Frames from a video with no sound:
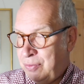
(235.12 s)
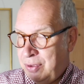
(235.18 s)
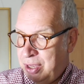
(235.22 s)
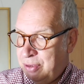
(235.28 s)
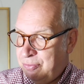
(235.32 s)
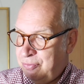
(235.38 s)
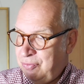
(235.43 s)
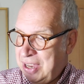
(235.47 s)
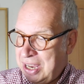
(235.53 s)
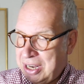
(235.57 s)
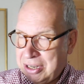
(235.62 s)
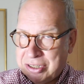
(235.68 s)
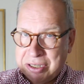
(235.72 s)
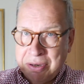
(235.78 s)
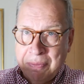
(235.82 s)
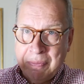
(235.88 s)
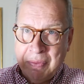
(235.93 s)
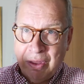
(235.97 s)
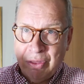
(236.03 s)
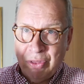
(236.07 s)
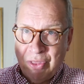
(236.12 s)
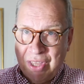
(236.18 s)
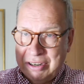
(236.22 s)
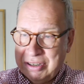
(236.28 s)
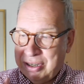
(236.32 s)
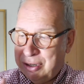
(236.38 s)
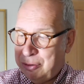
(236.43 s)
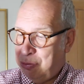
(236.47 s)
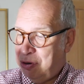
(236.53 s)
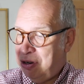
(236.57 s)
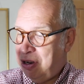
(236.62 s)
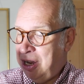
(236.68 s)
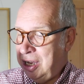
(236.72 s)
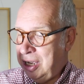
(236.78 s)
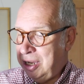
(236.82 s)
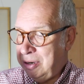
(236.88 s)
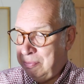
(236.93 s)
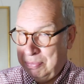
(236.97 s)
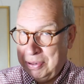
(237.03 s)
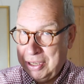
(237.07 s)
fits, that is what
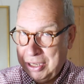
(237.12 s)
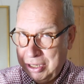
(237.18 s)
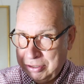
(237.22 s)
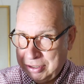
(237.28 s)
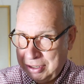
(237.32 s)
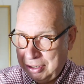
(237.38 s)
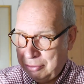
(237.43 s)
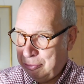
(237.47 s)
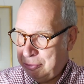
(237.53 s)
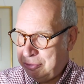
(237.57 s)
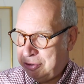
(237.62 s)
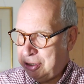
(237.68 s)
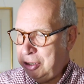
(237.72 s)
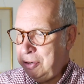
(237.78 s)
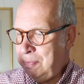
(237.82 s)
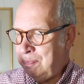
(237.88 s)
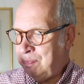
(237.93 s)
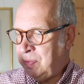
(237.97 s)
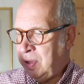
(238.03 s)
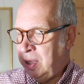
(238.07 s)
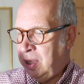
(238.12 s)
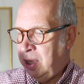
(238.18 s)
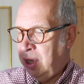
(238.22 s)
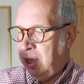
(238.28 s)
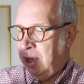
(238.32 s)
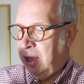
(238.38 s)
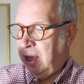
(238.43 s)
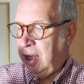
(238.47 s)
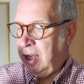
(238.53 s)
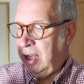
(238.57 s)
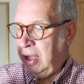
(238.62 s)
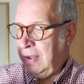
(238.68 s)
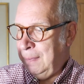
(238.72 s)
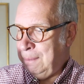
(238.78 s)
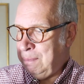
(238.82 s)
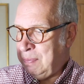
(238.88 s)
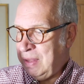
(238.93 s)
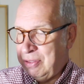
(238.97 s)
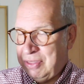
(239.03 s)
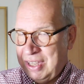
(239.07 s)
I personally would do.
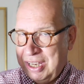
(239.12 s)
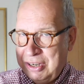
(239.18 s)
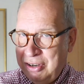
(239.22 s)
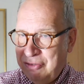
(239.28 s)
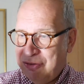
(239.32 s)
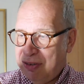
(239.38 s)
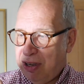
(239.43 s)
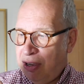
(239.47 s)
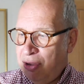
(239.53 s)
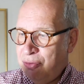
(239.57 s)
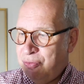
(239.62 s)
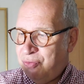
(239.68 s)
And then you've got a